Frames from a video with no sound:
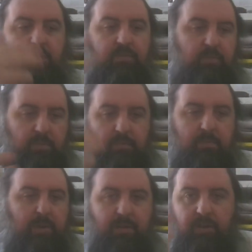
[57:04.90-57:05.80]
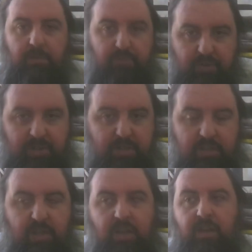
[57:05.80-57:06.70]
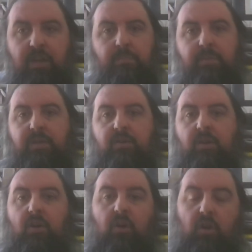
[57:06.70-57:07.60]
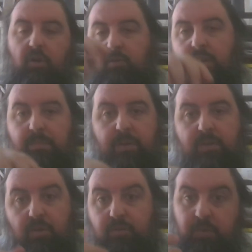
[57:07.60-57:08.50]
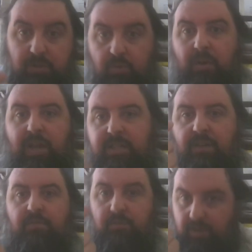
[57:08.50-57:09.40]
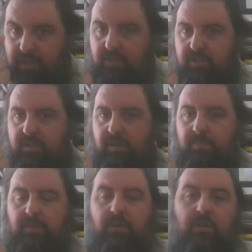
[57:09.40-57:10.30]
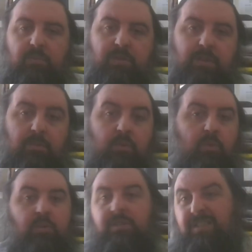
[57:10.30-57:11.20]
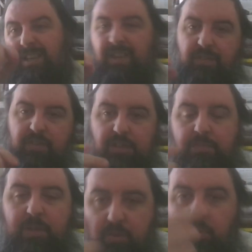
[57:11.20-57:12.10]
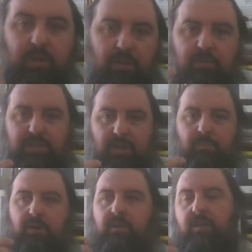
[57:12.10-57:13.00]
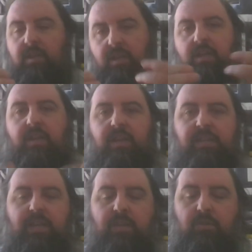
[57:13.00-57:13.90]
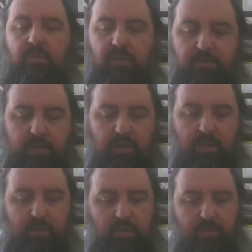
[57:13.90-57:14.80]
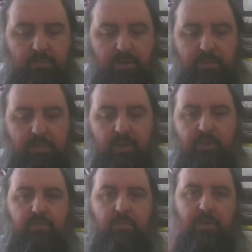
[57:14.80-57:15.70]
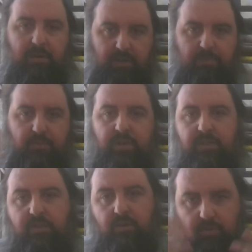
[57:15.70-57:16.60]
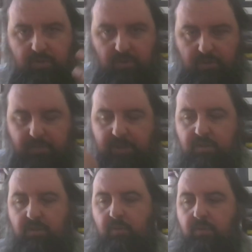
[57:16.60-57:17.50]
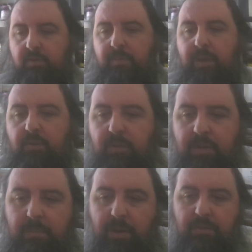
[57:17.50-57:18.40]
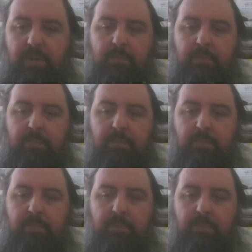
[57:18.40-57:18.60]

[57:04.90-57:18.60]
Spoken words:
from marrying a priest only because we saw her actually having a relationship with someone, or is even just by talking with someone? Is that good enough to prohibit her from marrying a priest who's got special laws about who can marry?